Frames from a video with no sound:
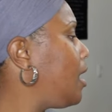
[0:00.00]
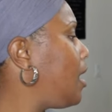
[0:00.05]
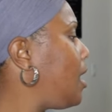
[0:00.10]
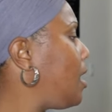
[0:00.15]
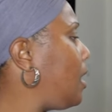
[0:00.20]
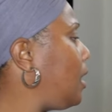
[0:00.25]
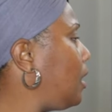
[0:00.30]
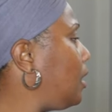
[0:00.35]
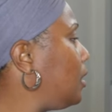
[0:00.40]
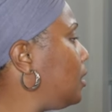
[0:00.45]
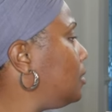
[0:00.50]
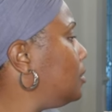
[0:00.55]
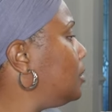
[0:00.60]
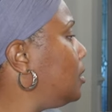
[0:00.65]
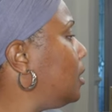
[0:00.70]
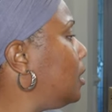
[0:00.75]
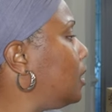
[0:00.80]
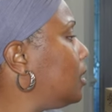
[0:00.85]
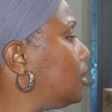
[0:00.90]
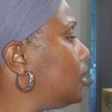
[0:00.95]
And
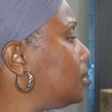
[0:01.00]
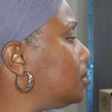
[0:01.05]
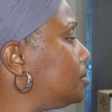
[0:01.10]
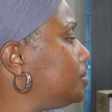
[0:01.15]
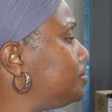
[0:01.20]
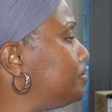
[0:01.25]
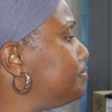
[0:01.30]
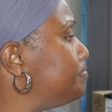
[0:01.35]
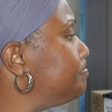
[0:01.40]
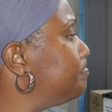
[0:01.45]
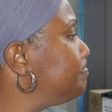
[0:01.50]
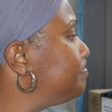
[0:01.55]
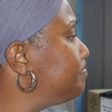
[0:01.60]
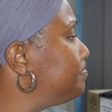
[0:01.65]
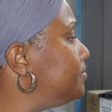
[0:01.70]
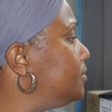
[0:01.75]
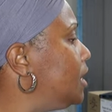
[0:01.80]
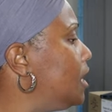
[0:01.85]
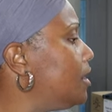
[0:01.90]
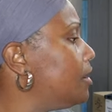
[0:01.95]
um,
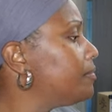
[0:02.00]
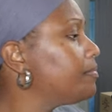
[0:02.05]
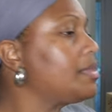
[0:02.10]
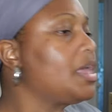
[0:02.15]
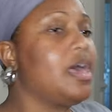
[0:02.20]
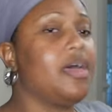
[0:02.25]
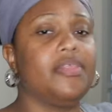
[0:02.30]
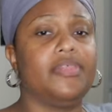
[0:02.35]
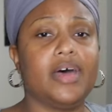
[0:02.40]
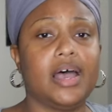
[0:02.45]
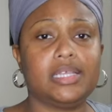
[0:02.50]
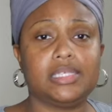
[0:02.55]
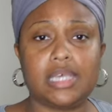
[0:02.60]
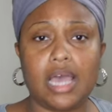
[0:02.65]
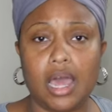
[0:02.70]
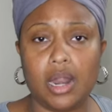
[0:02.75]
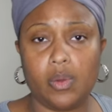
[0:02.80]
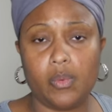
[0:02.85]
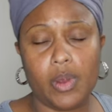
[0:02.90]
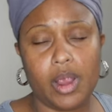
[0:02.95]
yeah, that's
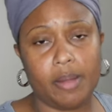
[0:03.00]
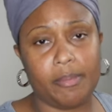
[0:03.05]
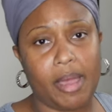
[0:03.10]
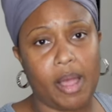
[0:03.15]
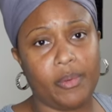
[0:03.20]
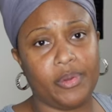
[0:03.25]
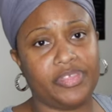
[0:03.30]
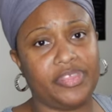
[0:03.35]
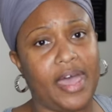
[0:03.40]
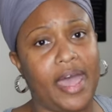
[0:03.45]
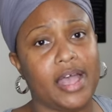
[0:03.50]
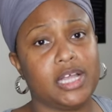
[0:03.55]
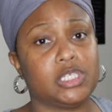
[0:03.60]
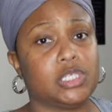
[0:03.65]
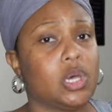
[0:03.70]
kind of where I'm at with that.